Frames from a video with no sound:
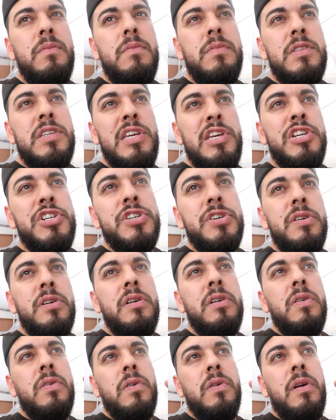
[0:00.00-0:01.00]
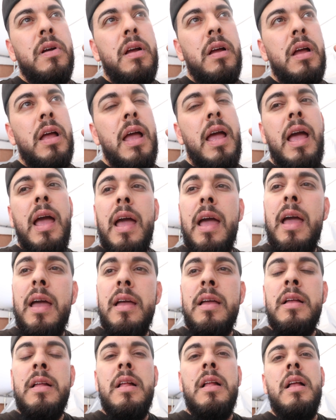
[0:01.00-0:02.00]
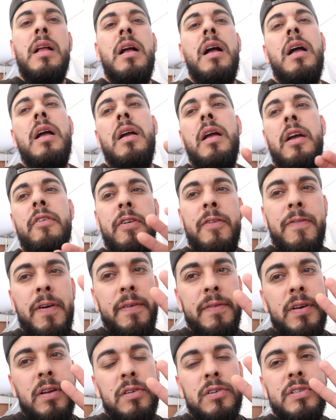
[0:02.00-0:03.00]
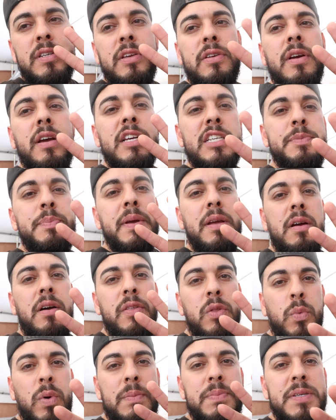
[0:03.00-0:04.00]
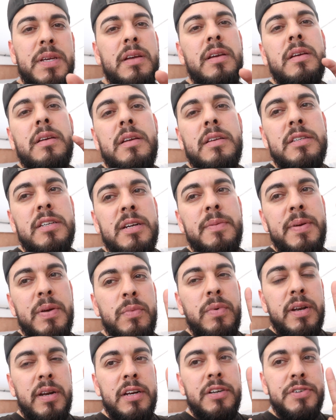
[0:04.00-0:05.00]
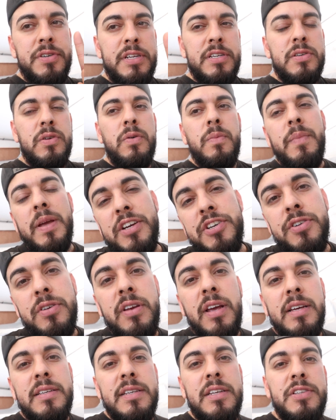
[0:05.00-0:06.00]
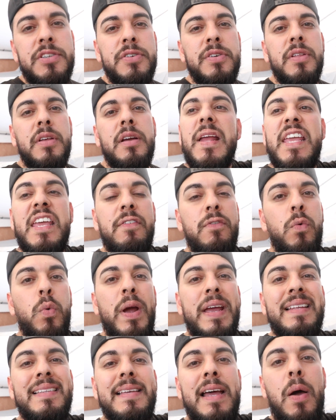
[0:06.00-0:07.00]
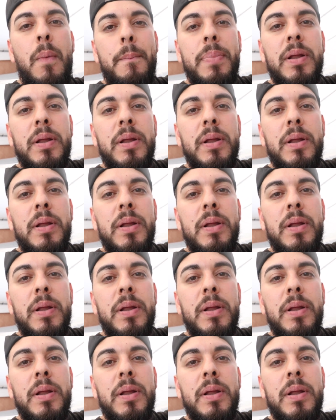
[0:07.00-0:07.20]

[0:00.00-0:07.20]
T-shirt or a hat, every five dollars that you guys spent on the website is gonna be one entry. So make sure you guys enter the giveaway down